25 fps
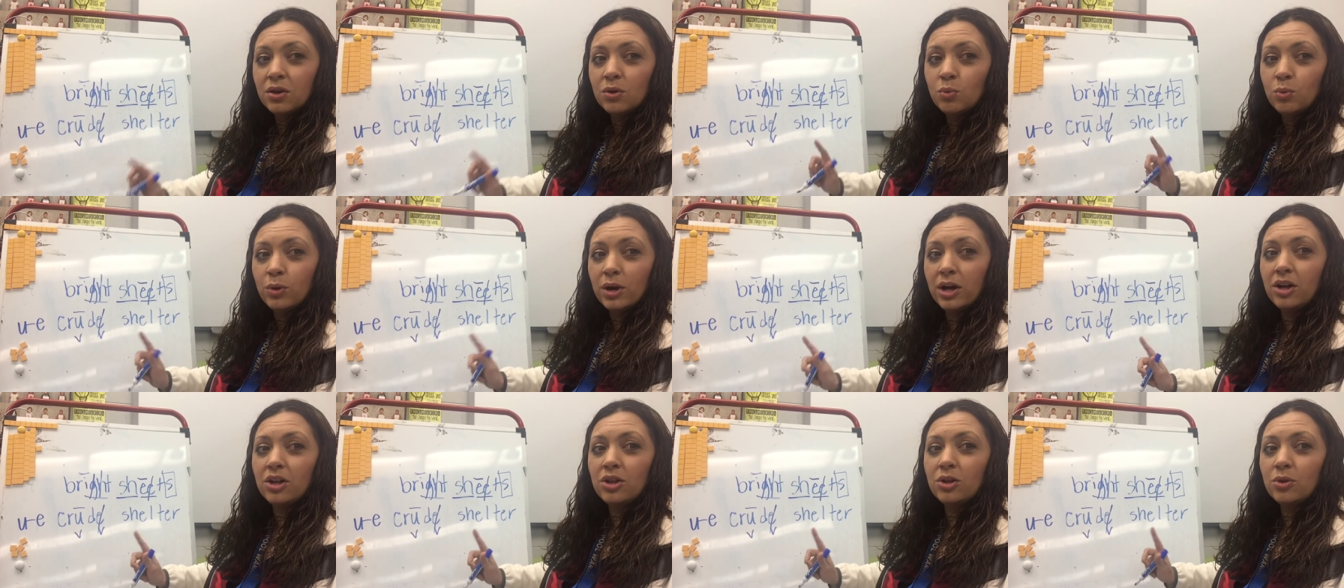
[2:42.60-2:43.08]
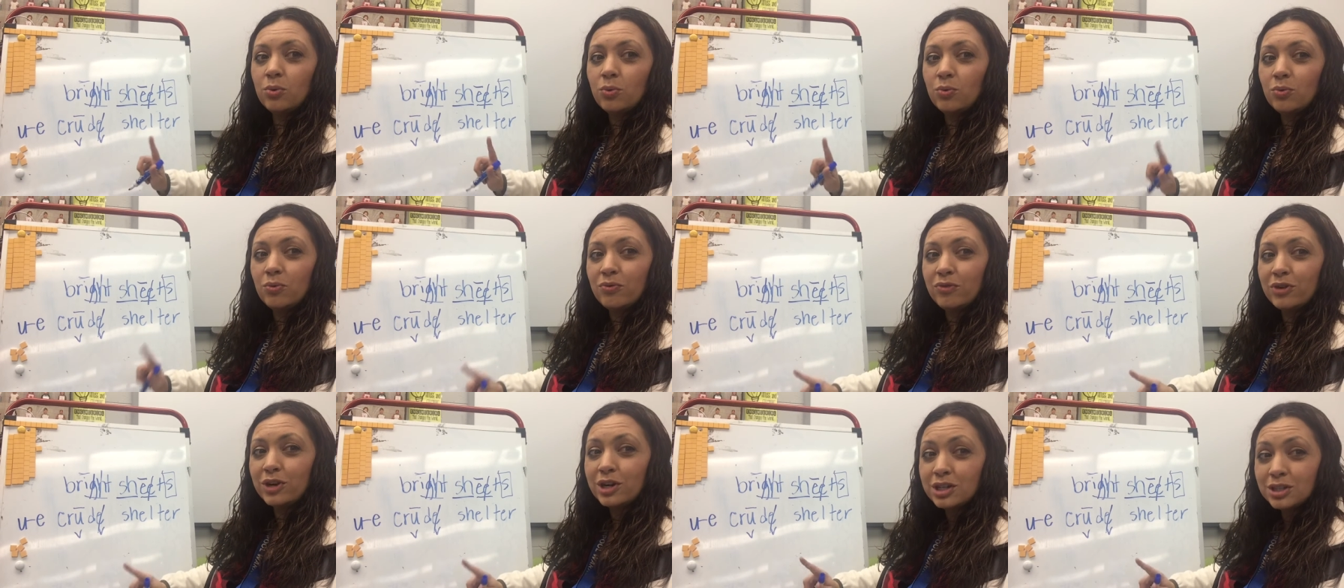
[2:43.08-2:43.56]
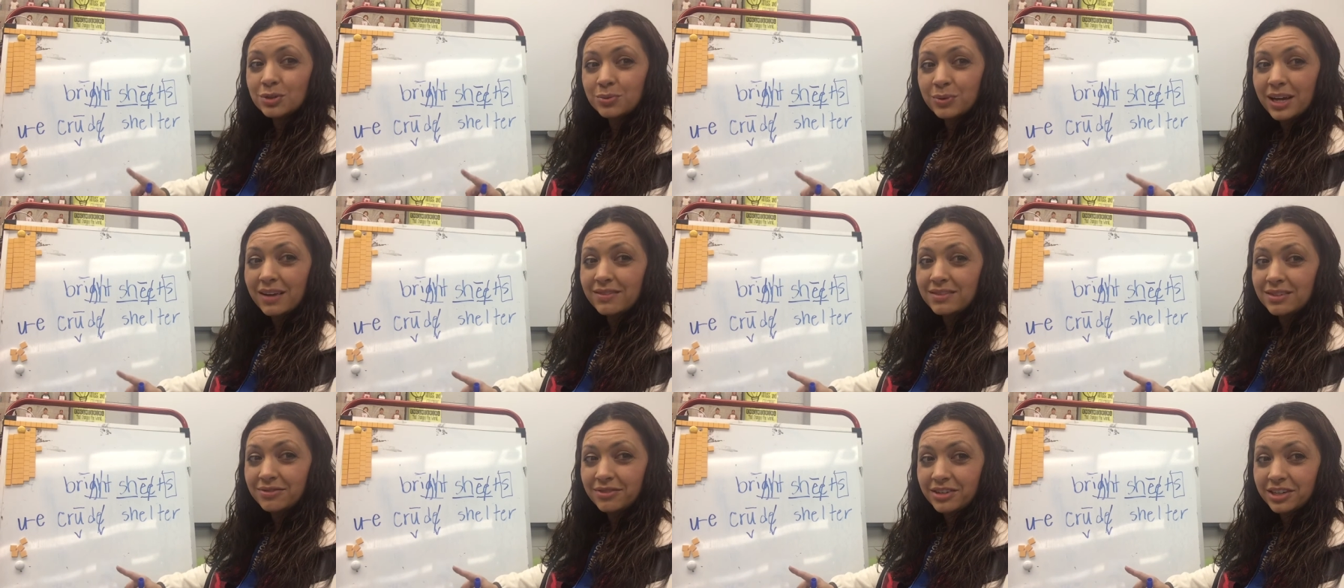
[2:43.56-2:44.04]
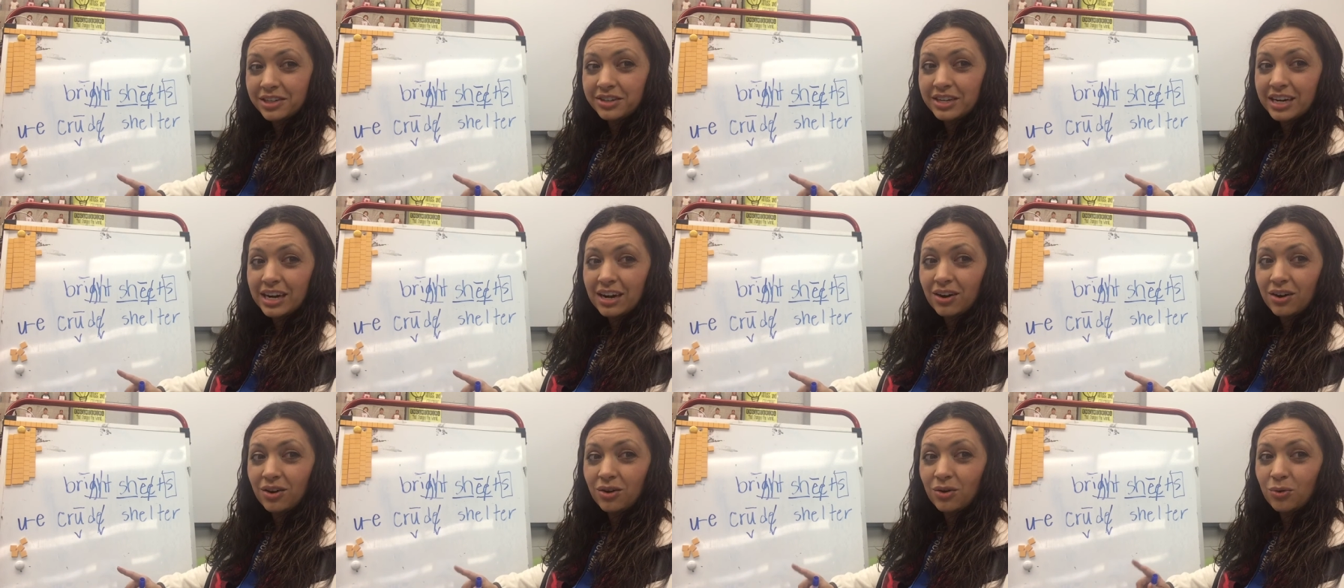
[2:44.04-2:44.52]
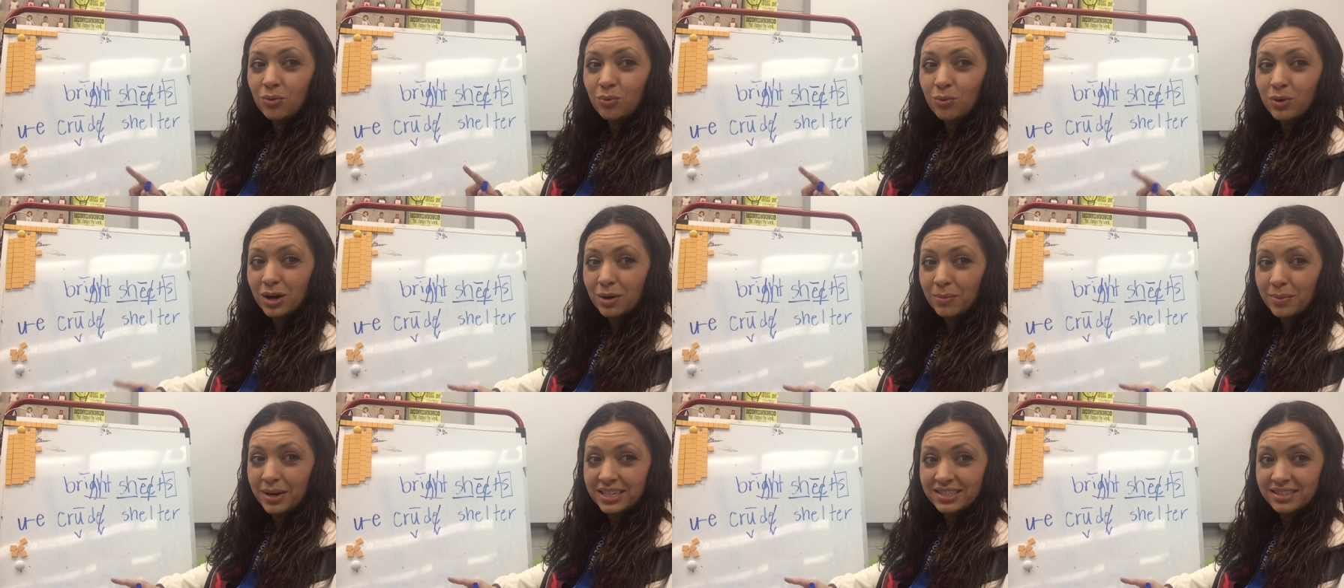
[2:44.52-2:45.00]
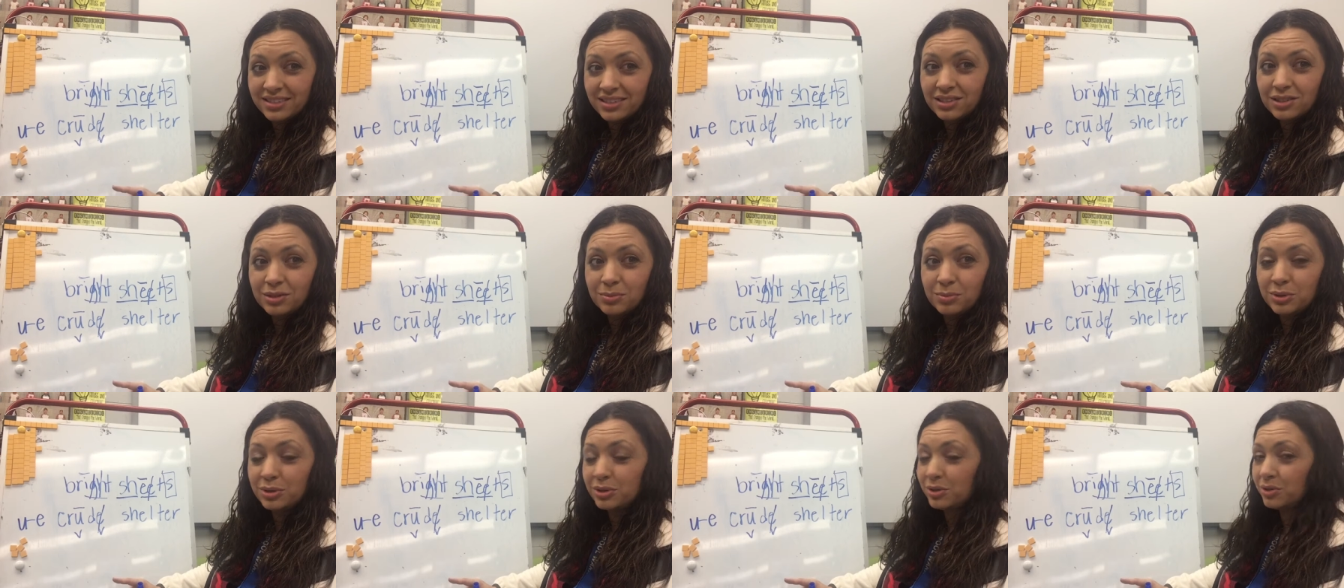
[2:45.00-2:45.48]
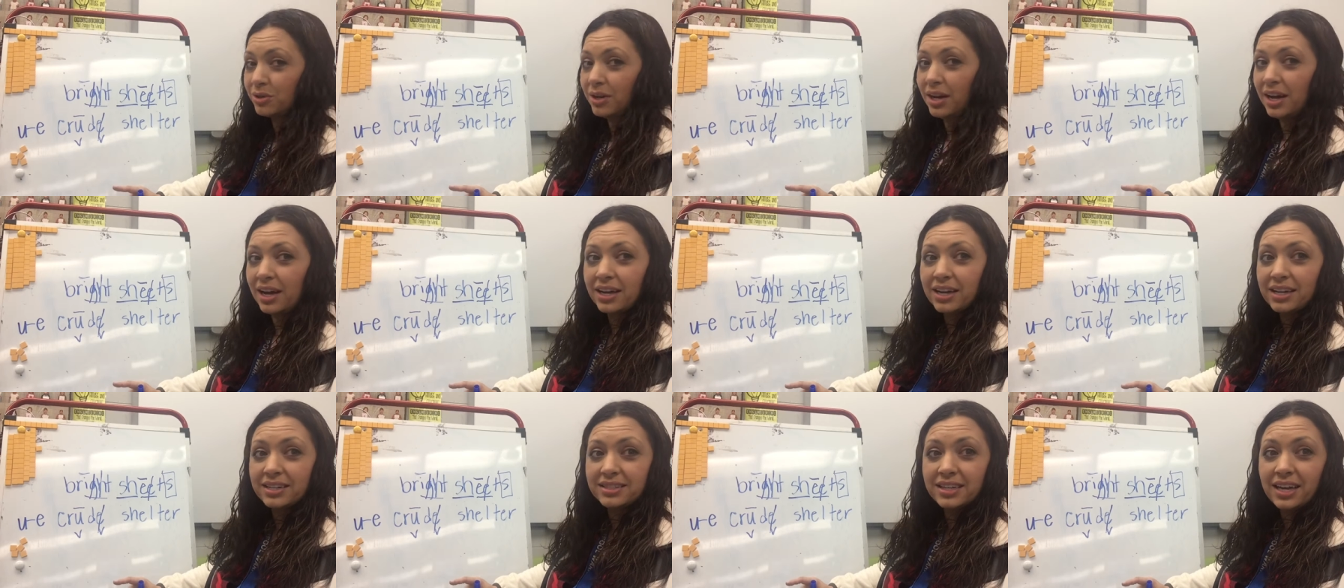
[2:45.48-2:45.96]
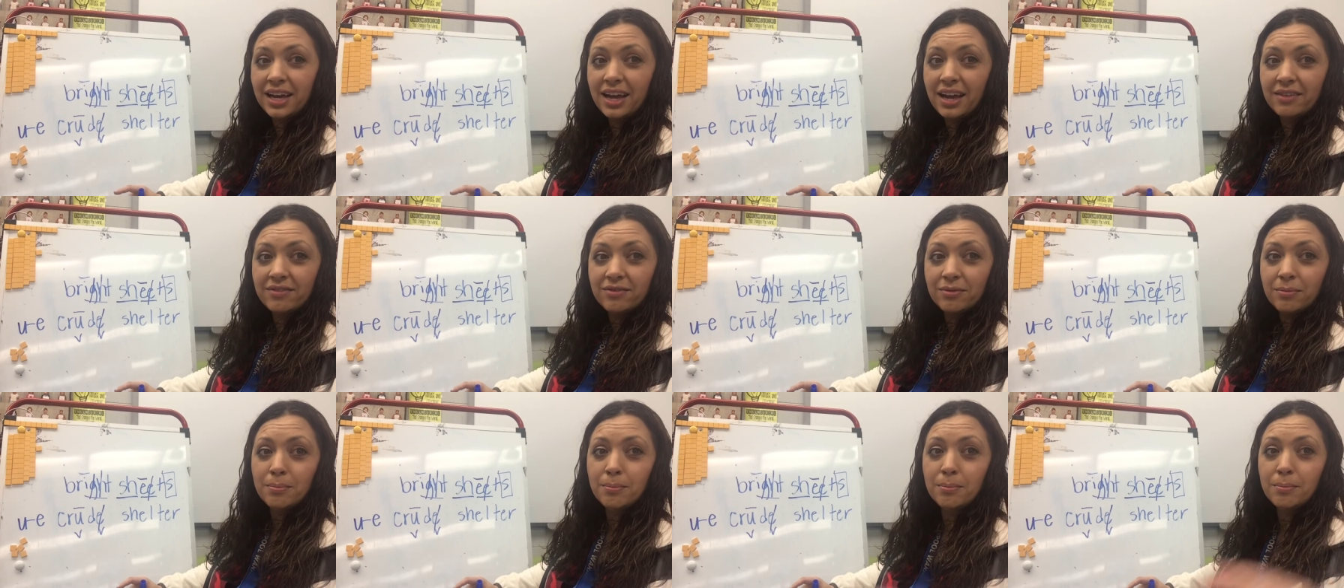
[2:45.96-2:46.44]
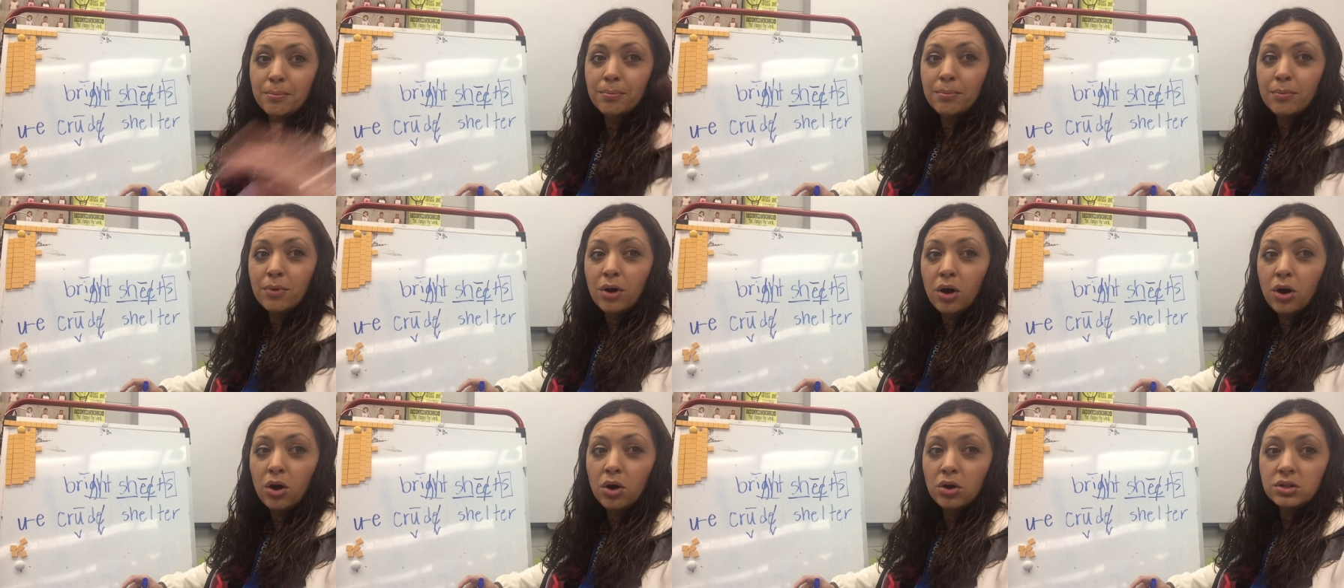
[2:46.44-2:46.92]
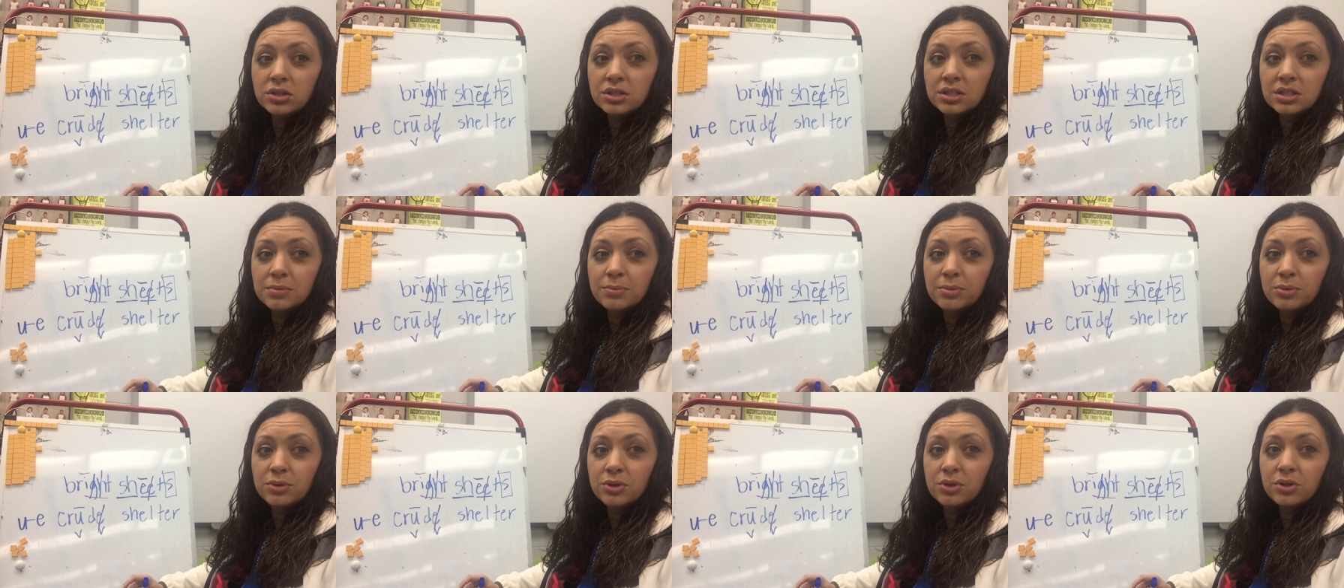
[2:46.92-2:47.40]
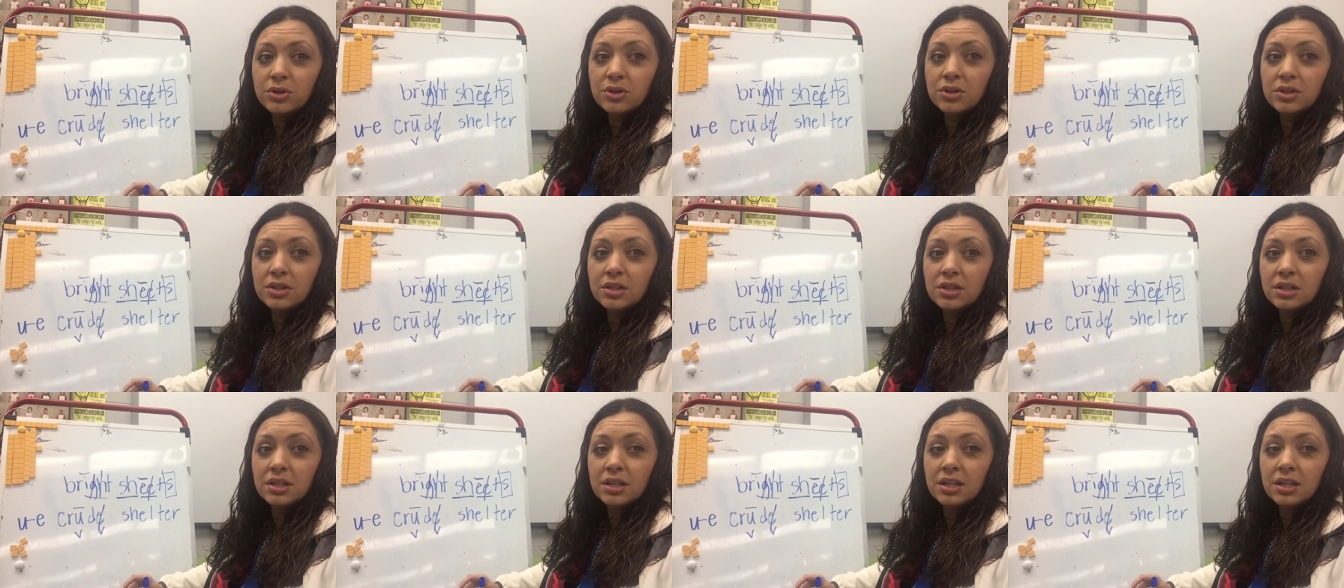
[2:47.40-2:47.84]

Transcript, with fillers: Well, First, we have to figure out where my syllables are at because I have multiple,